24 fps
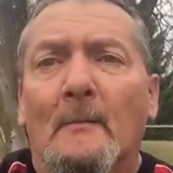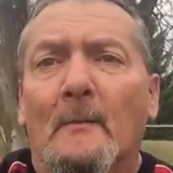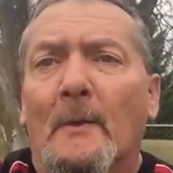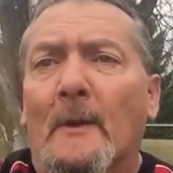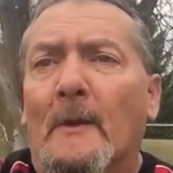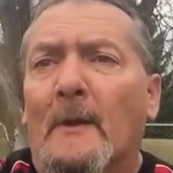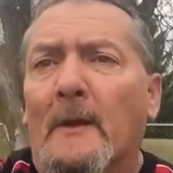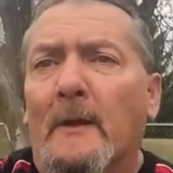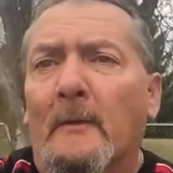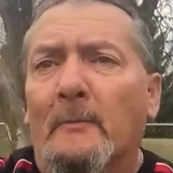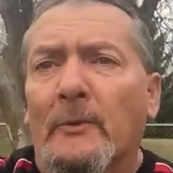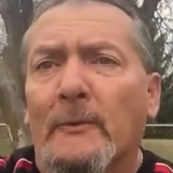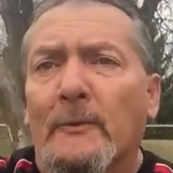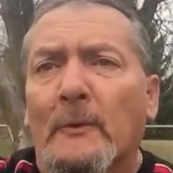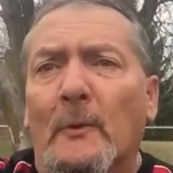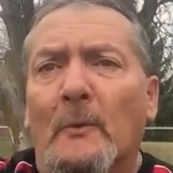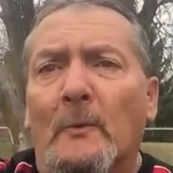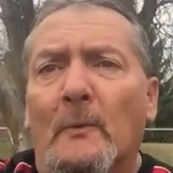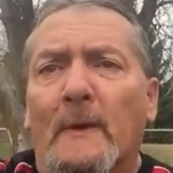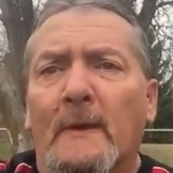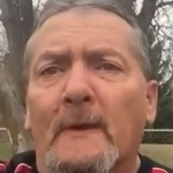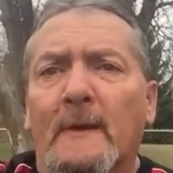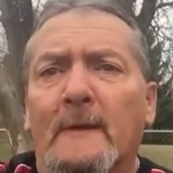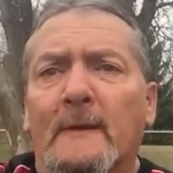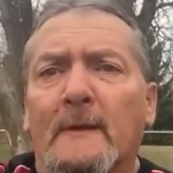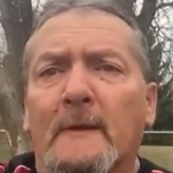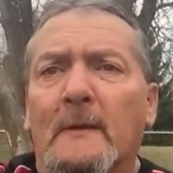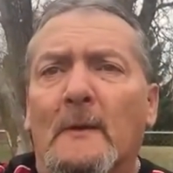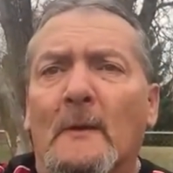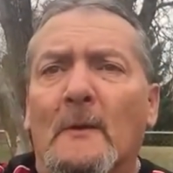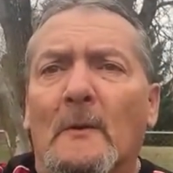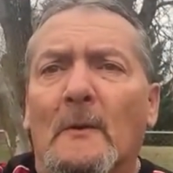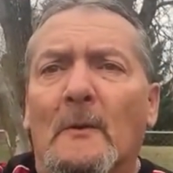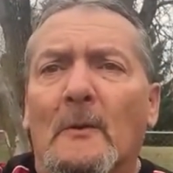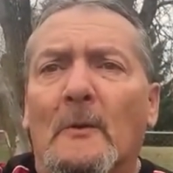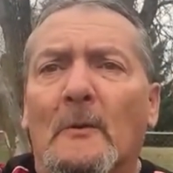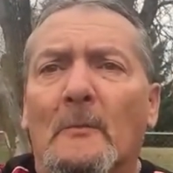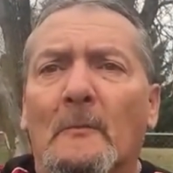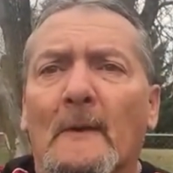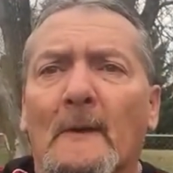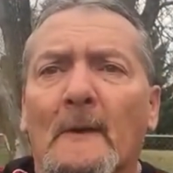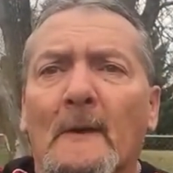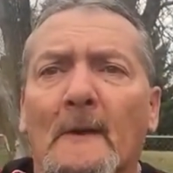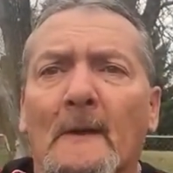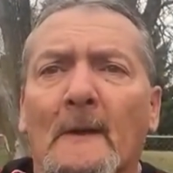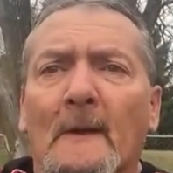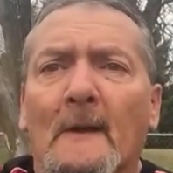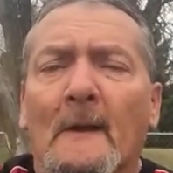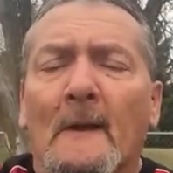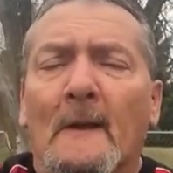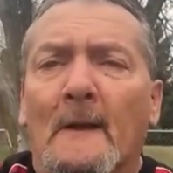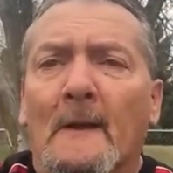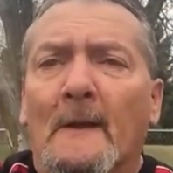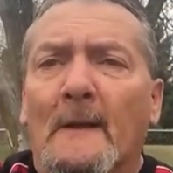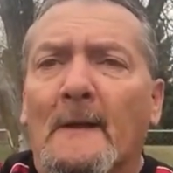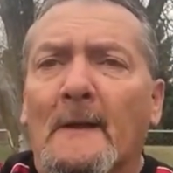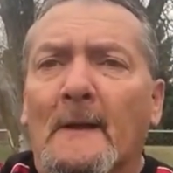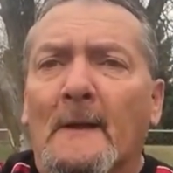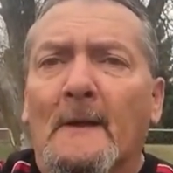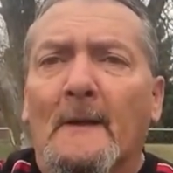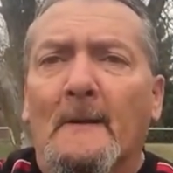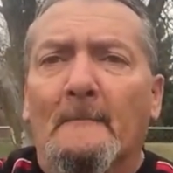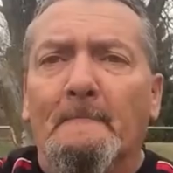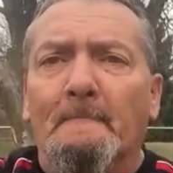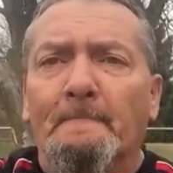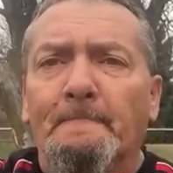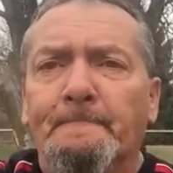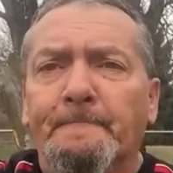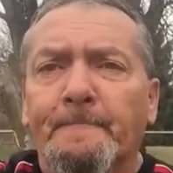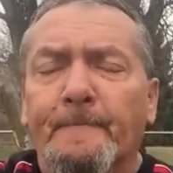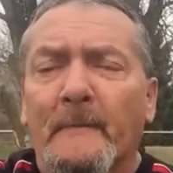but I am so ready to go home.